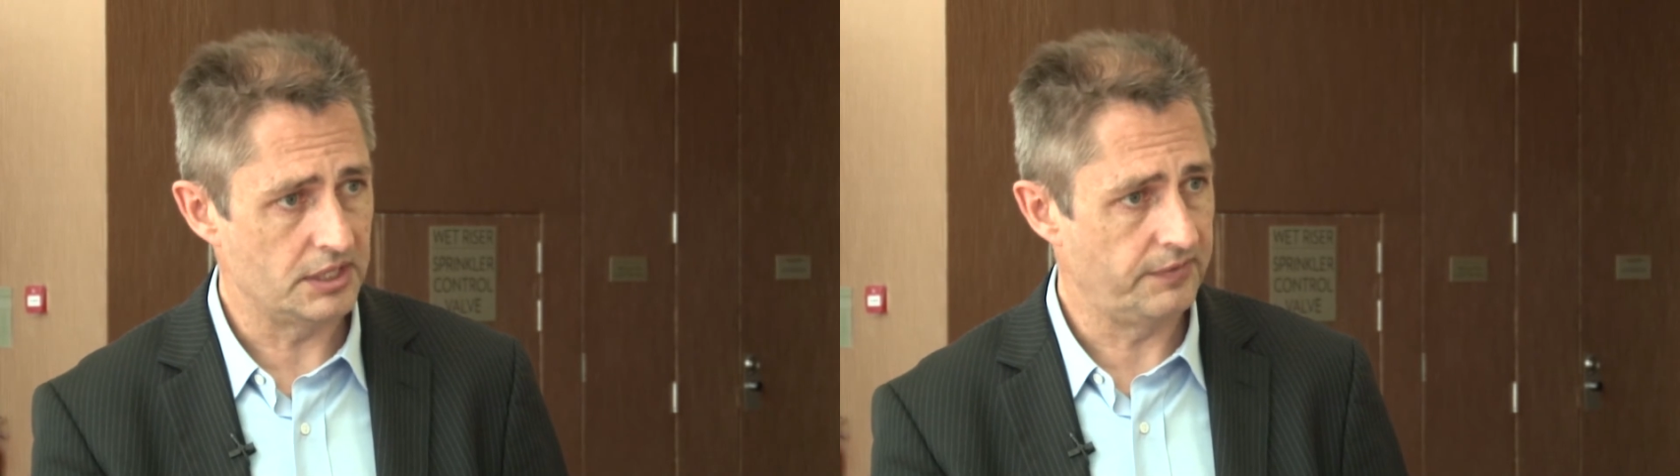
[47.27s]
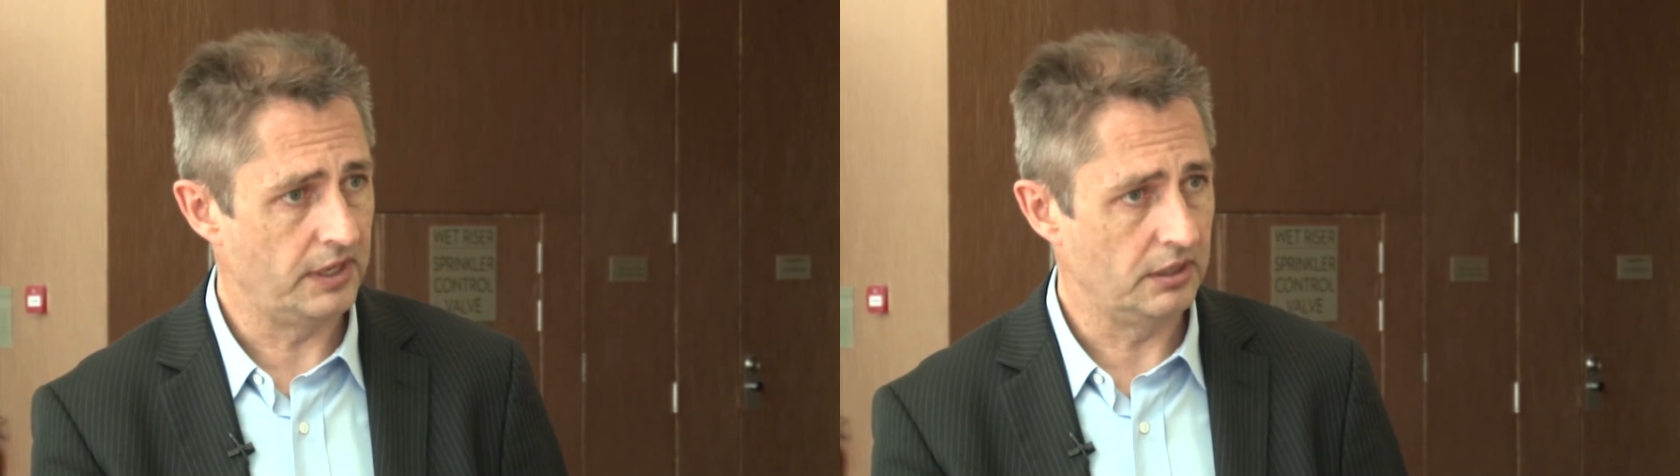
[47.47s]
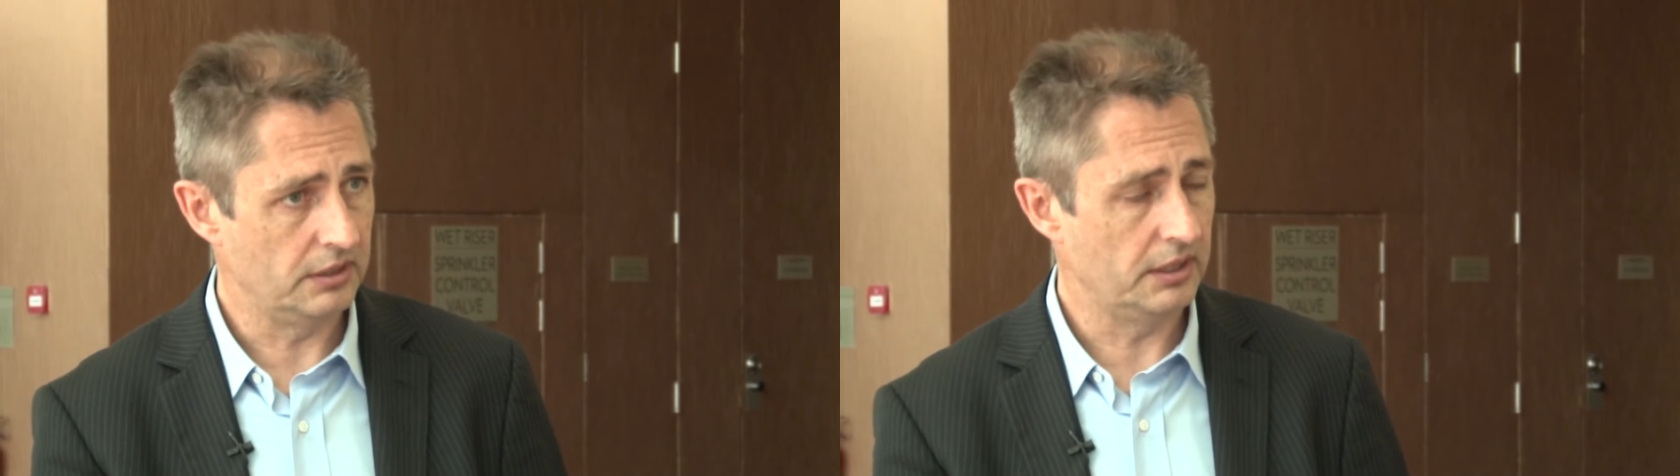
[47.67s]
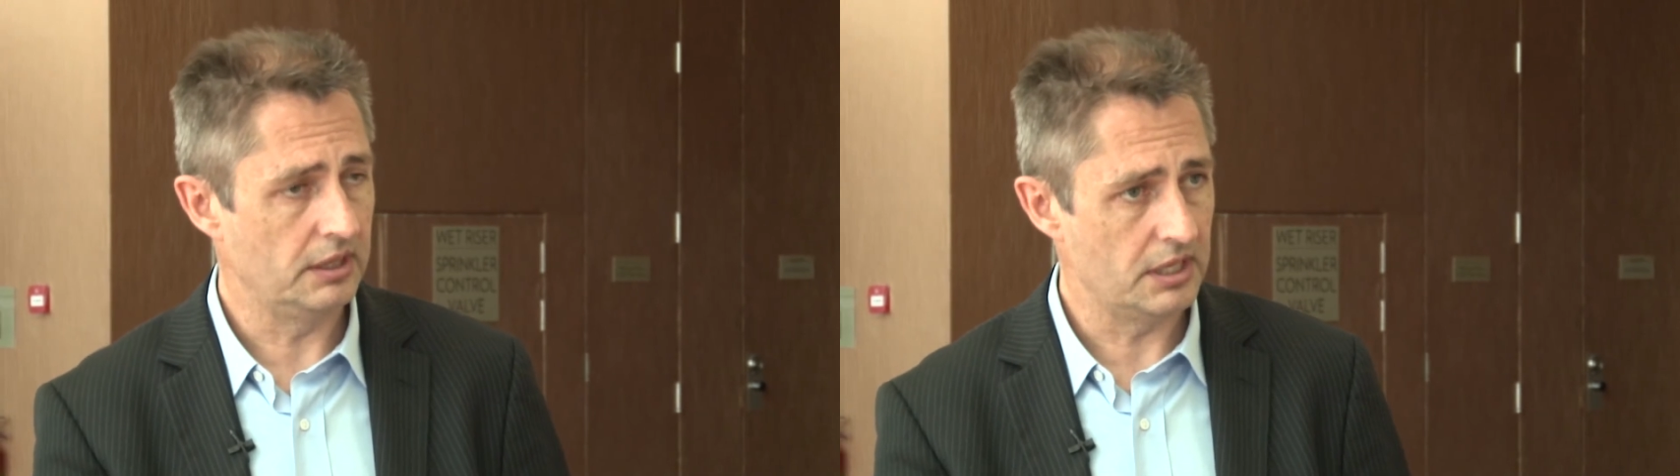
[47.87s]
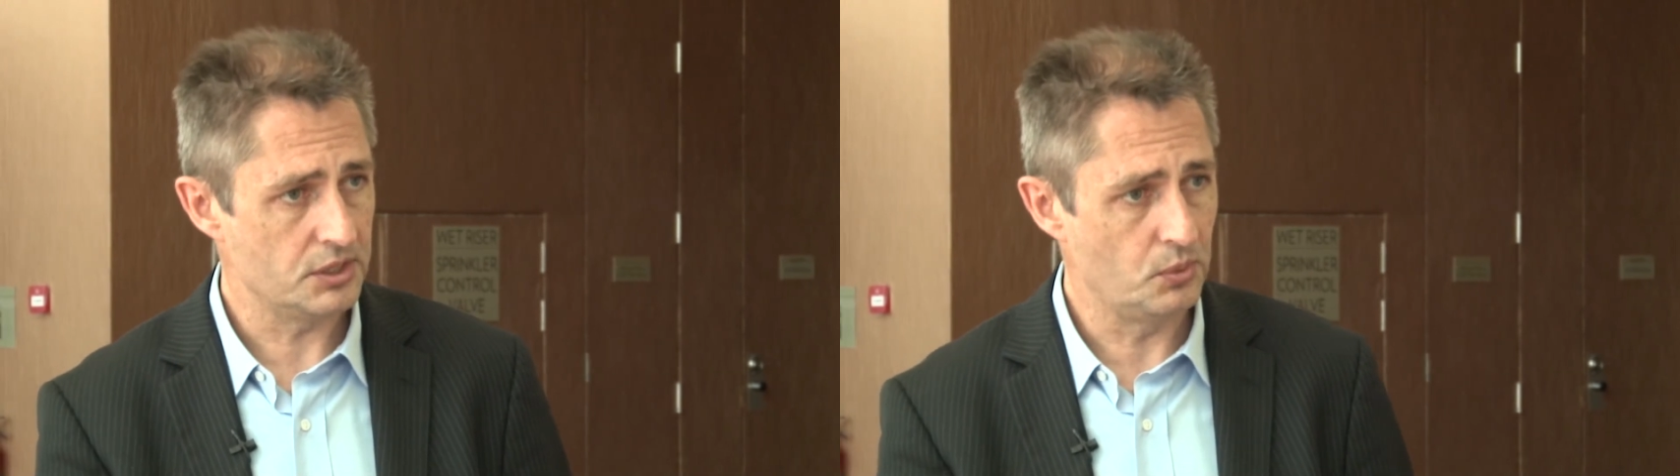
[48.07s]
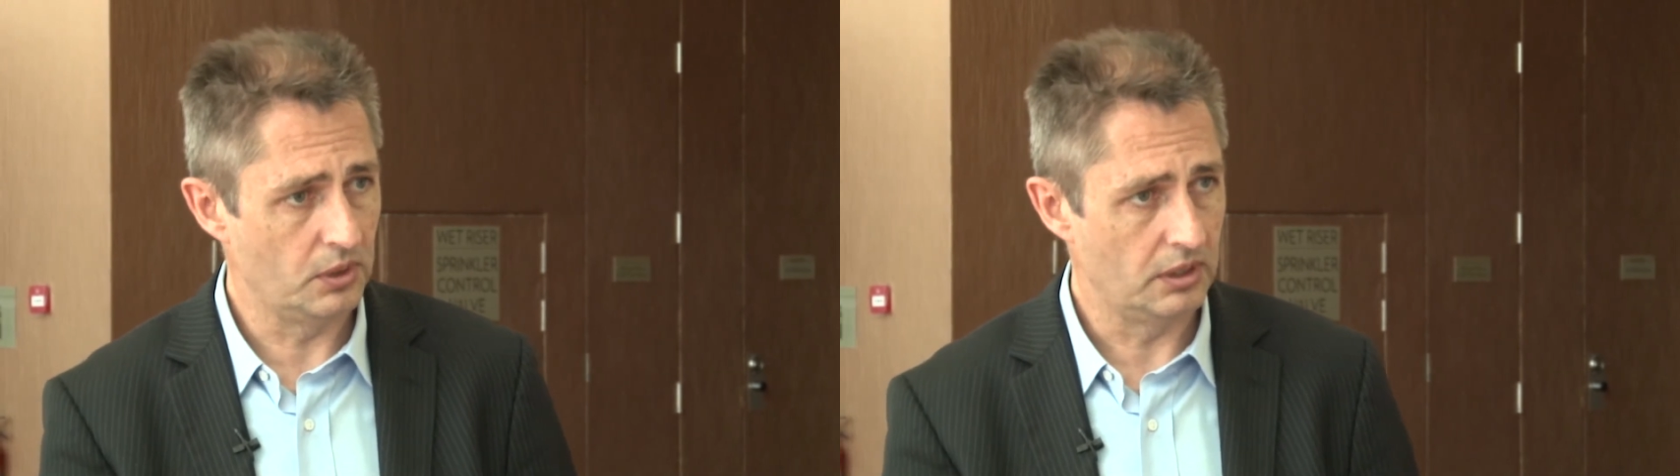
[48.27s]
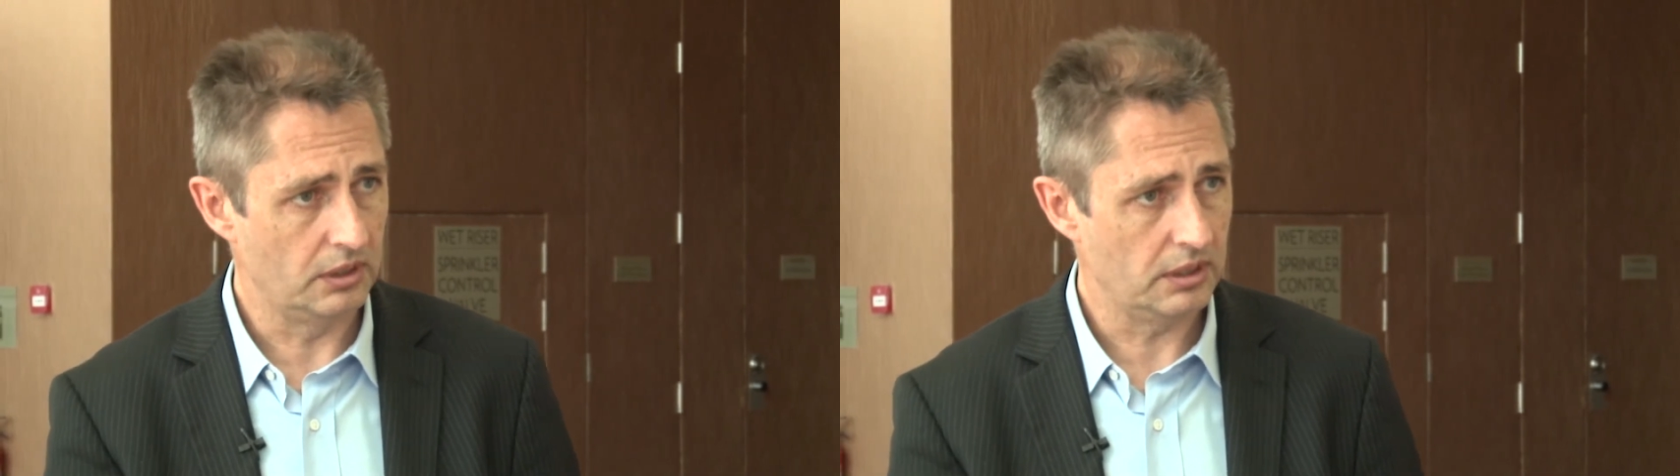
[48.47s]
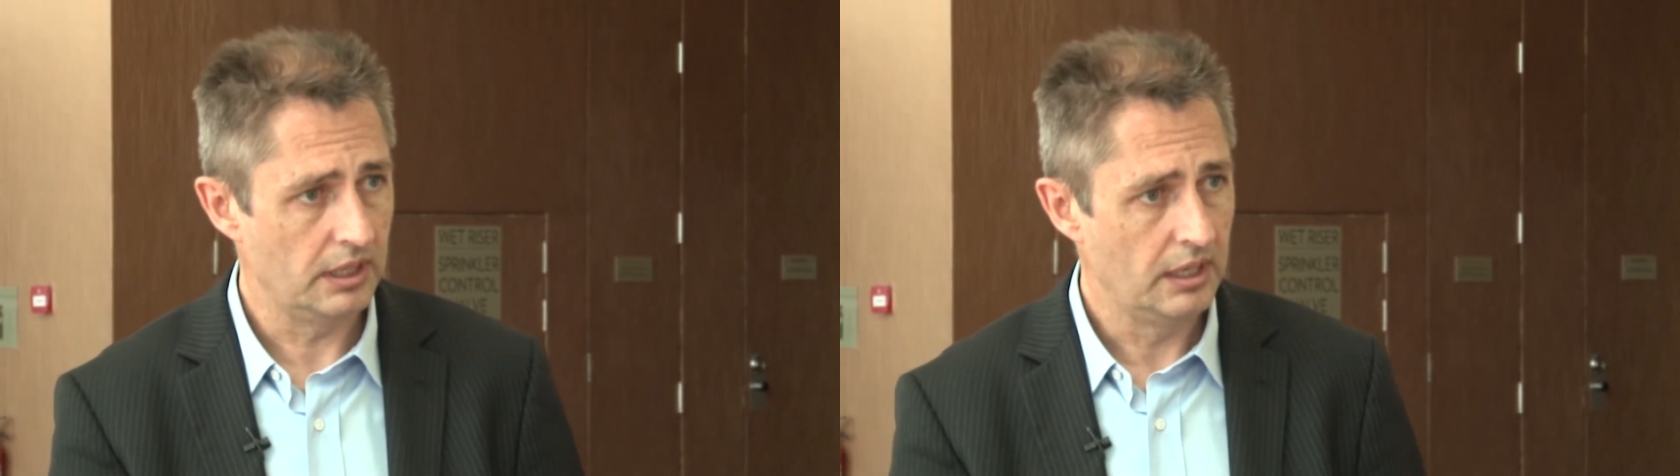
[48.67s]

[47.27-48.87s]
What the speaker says: field and this world.